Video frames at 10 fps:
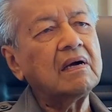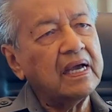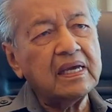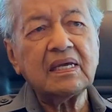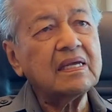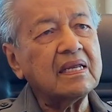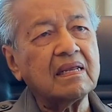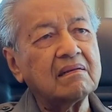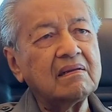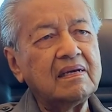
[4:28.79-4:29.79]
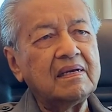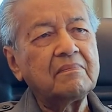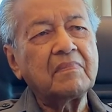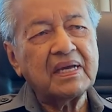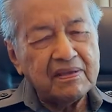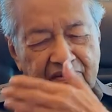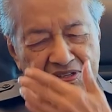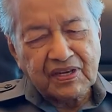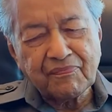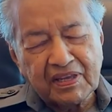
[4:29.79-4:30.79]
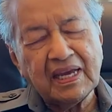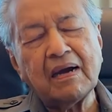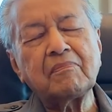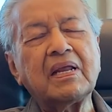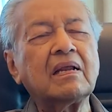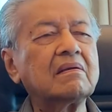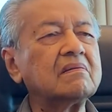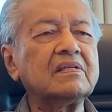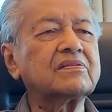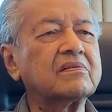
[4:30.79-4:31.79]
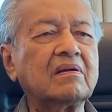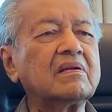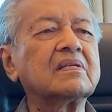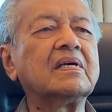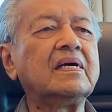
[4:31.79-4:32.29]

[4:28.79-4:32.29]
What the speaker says: I agree, but even Shafi Abdal is not